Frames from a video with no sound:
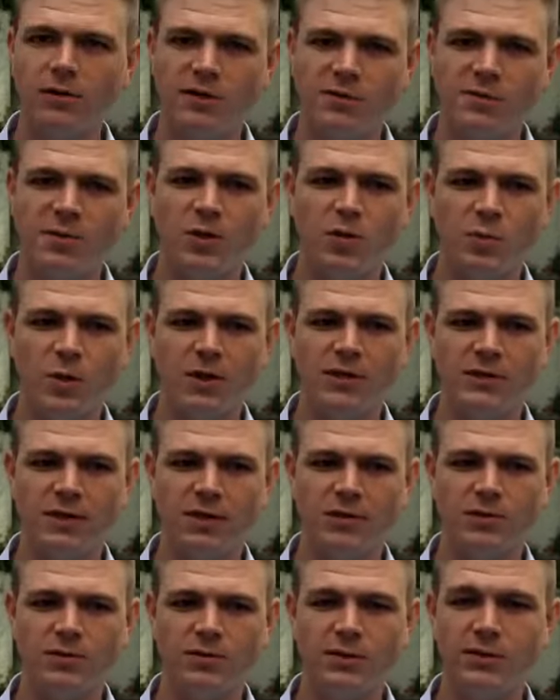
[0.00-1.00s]
lesbian, or
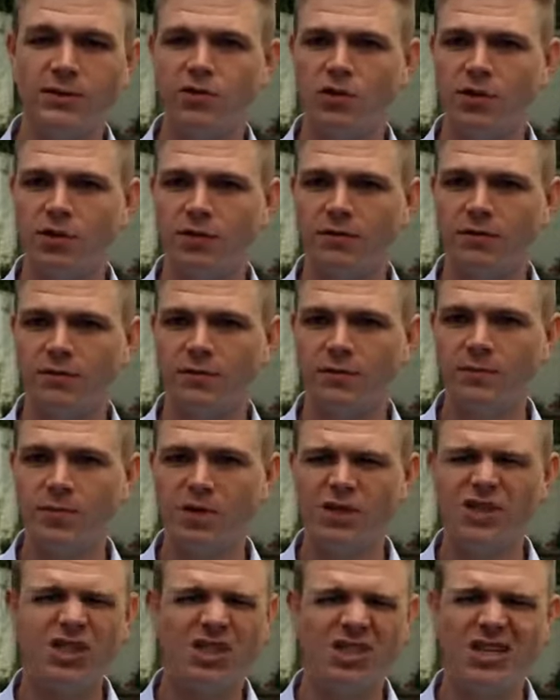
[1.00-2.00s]
bisexual and serve,
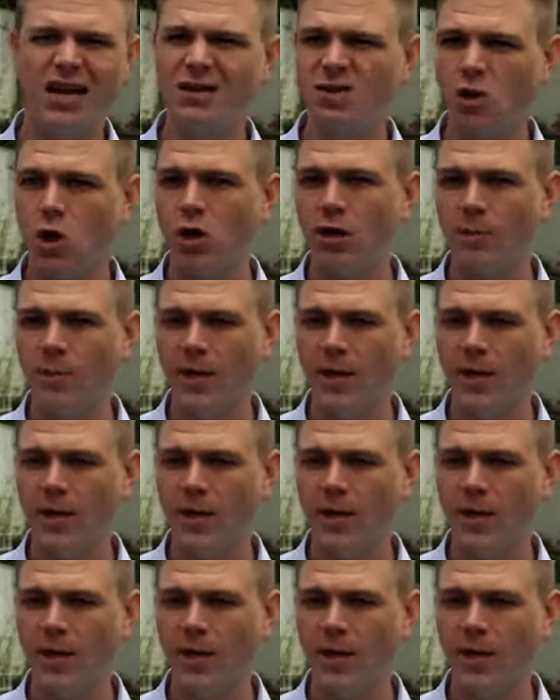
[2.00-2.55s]
but just not talk